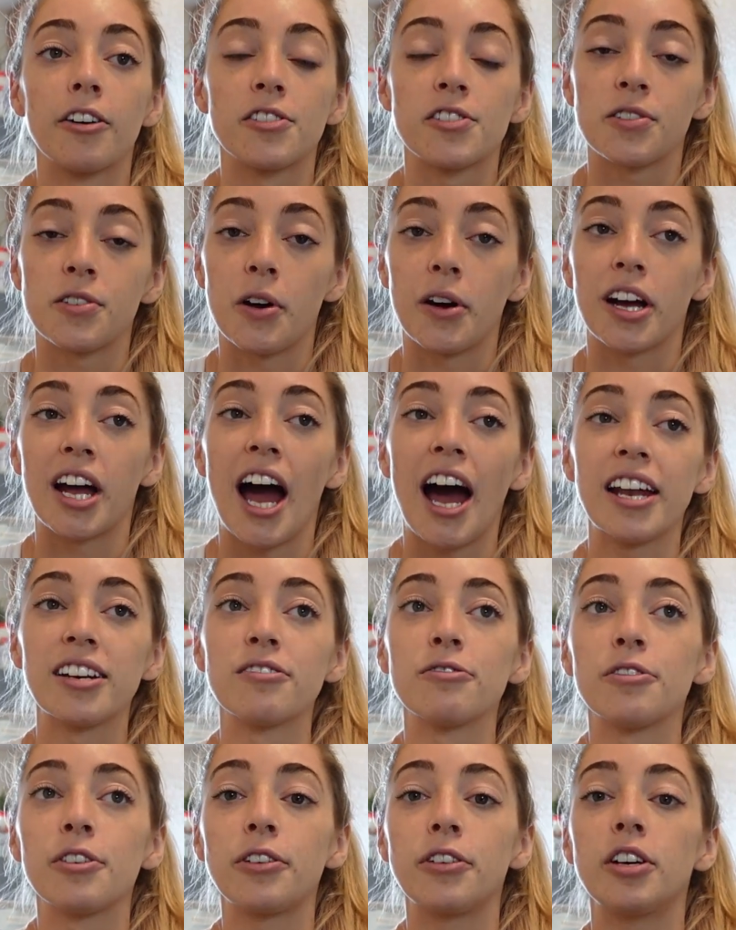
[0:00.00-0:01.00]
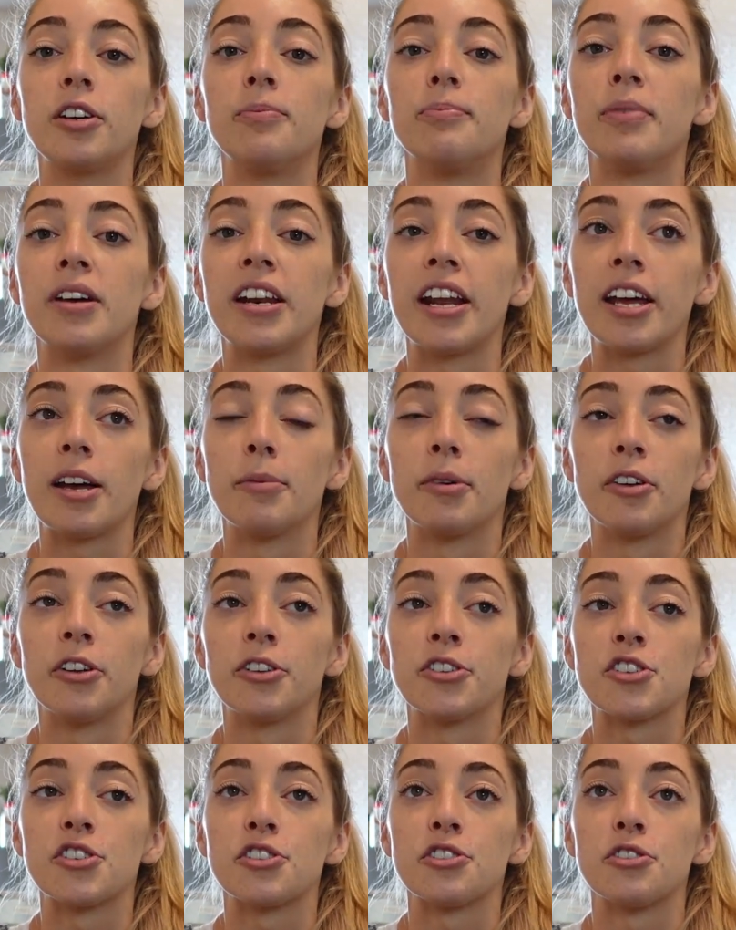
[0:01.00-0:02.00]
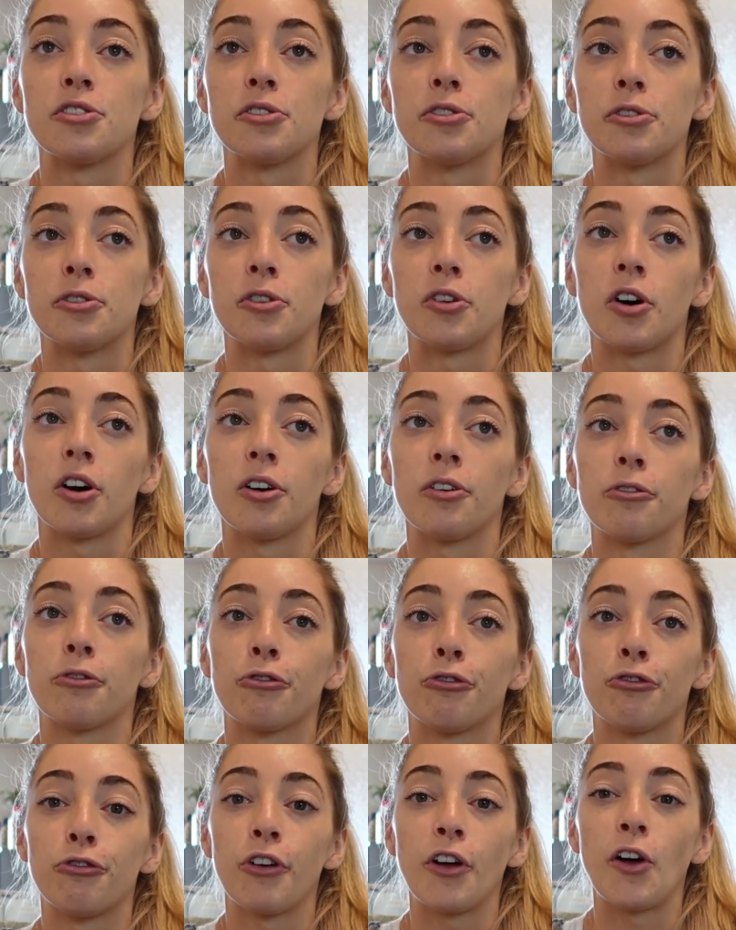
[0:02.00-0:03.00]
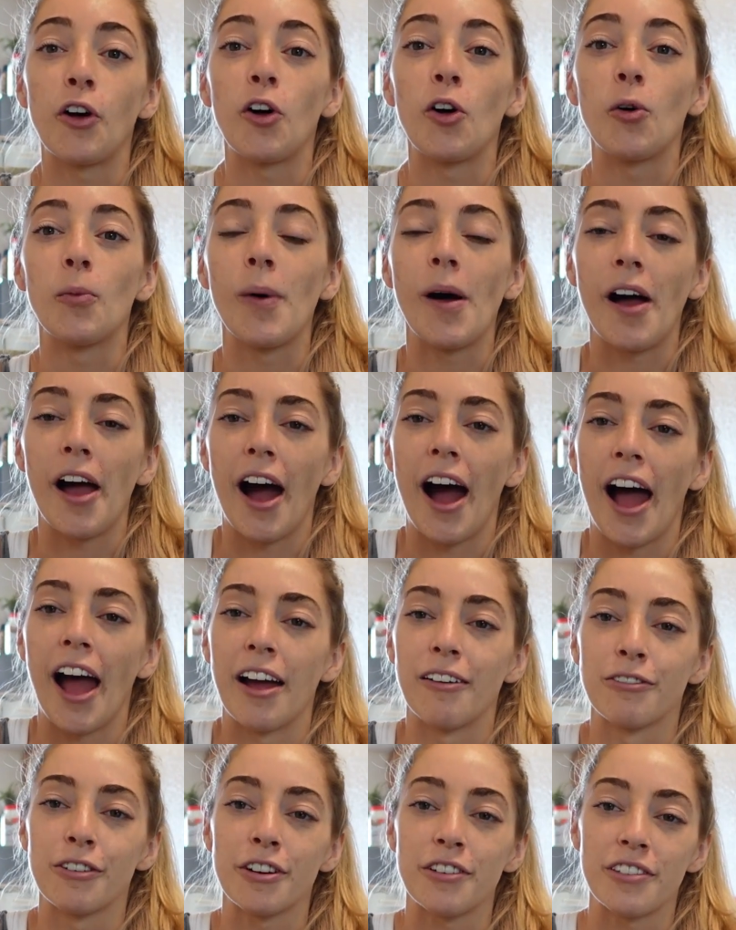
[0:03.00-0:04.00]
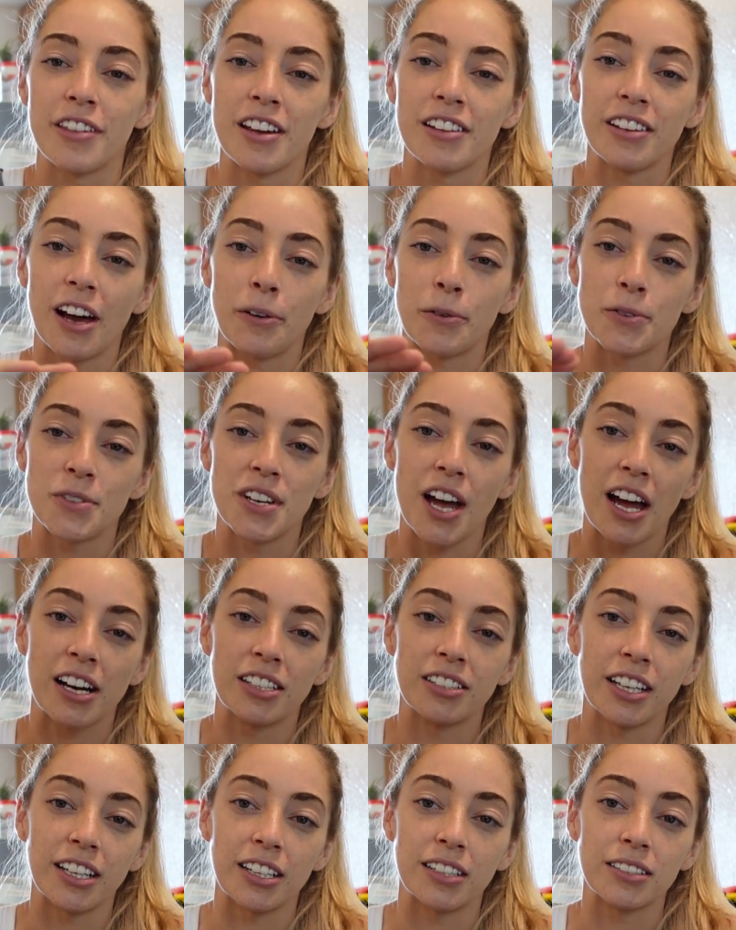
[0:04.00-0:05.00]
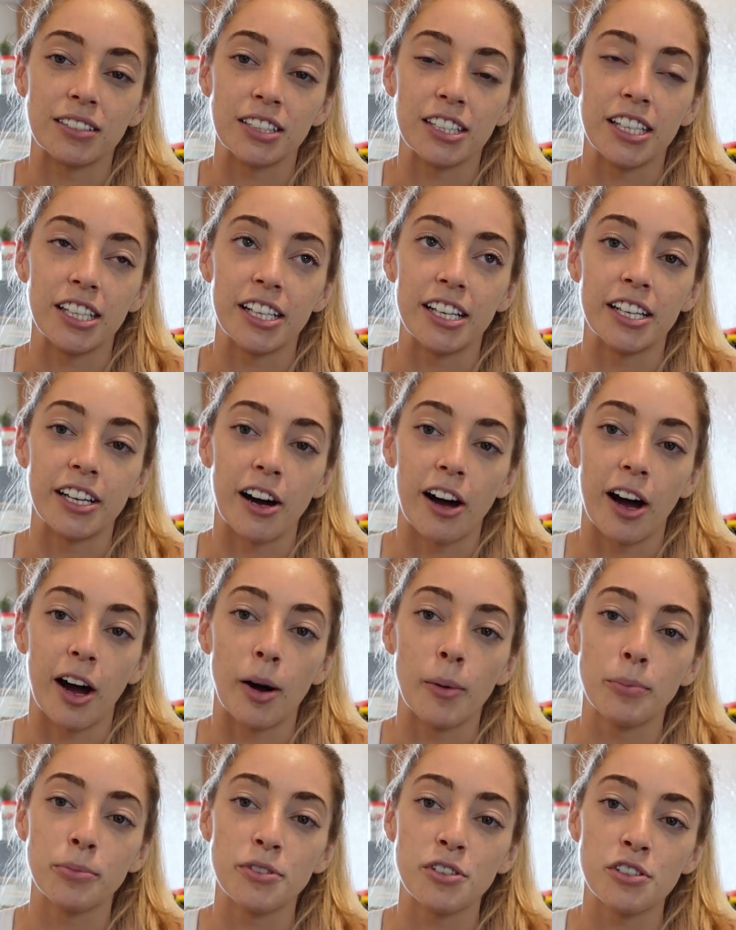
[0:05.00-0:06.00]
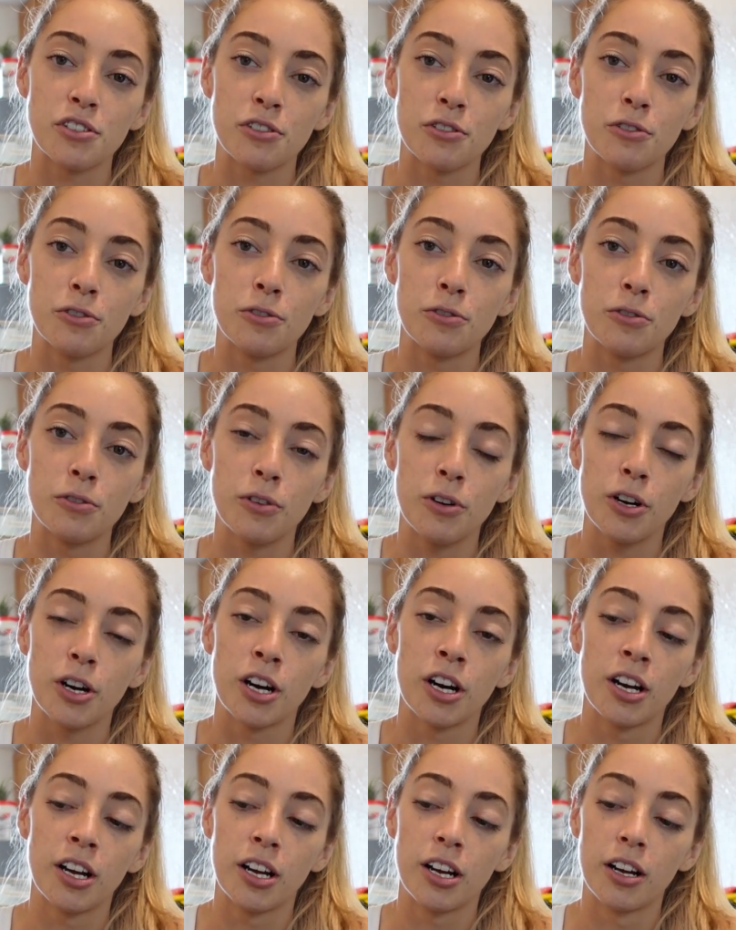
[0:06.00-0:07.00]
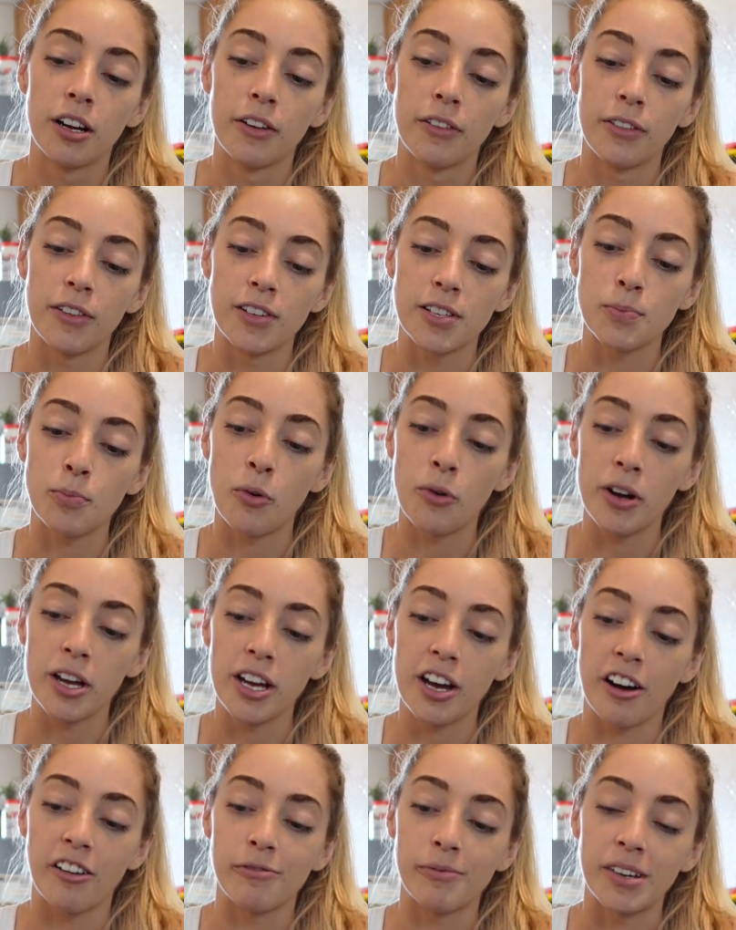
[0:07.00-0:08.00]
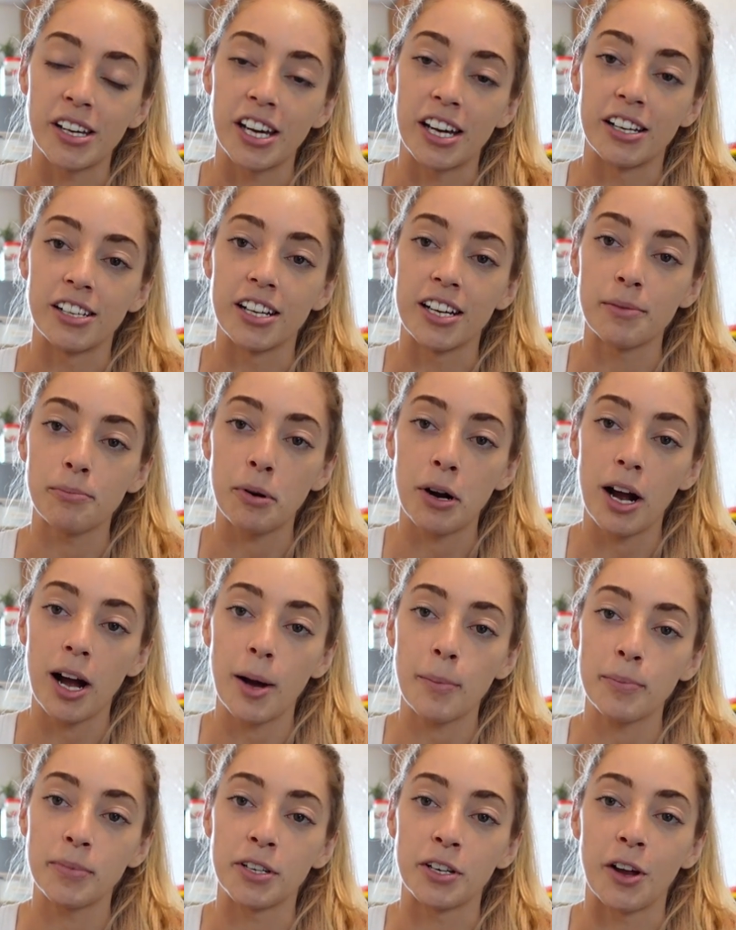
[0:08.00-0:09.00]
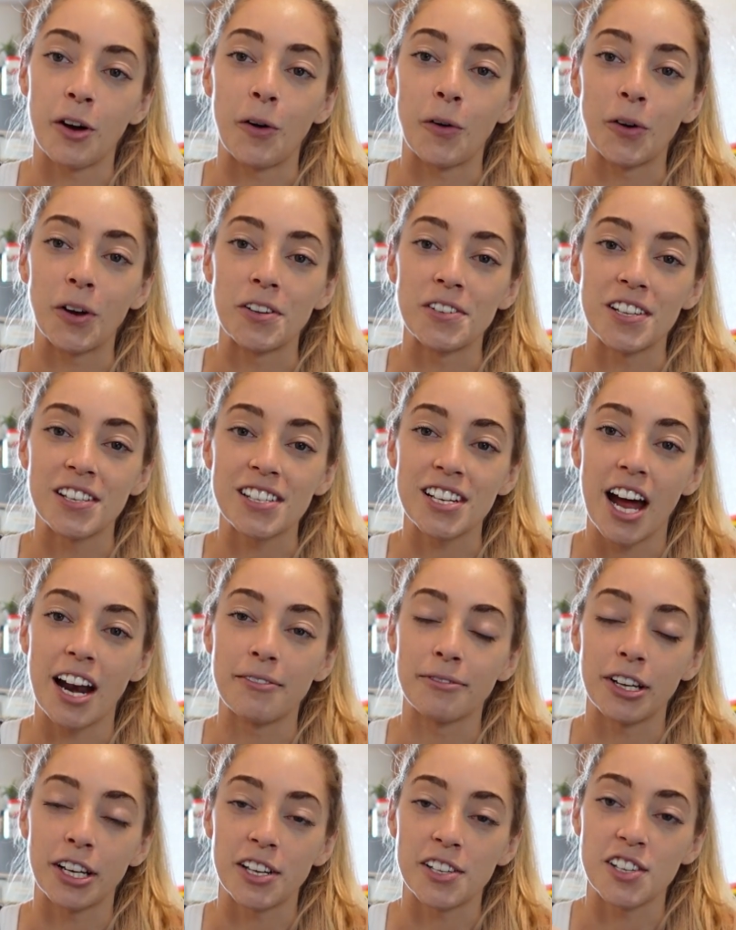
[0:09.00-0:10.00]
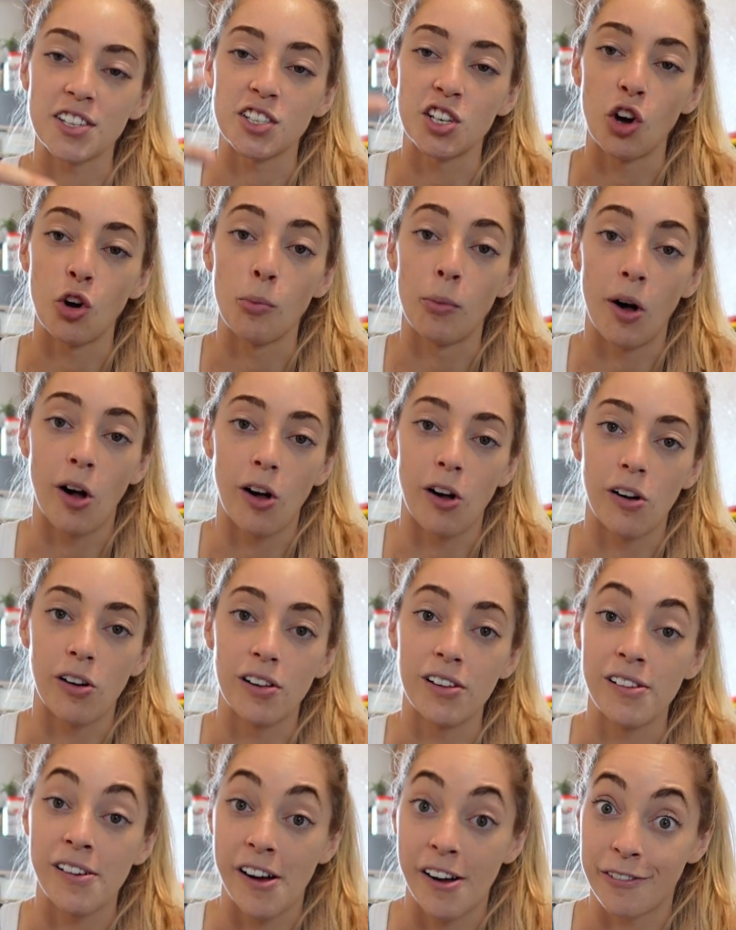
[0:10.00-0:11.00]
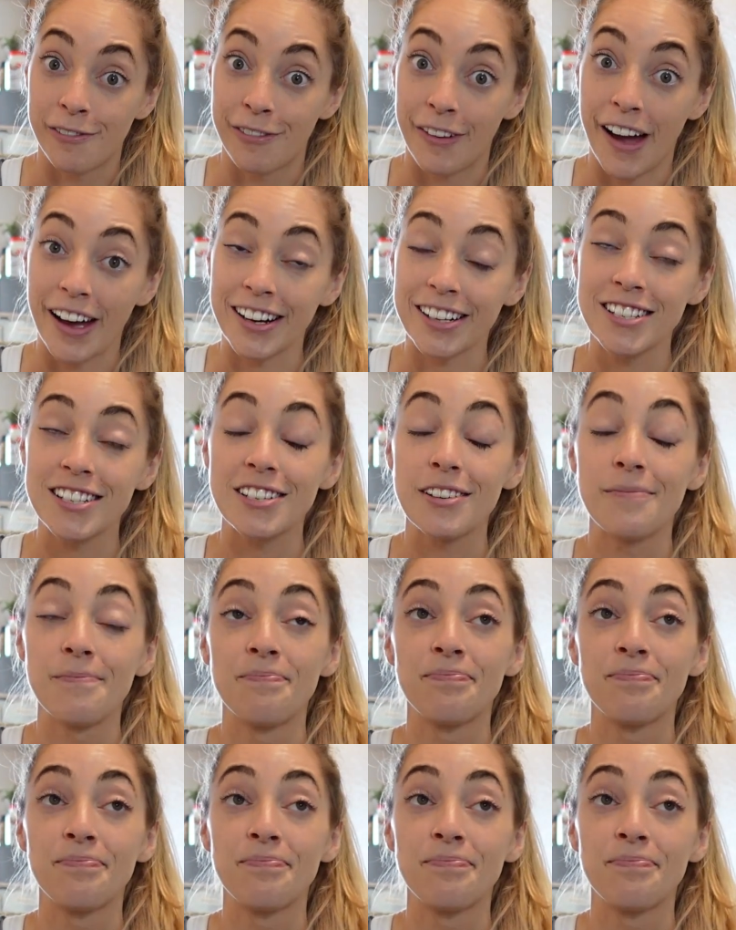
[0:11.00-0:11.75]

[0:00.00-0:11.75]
I hadn't really been able to film everything that was kind of like leading up to this point of me ending prep, you know, because it's kind of like a snowball effect.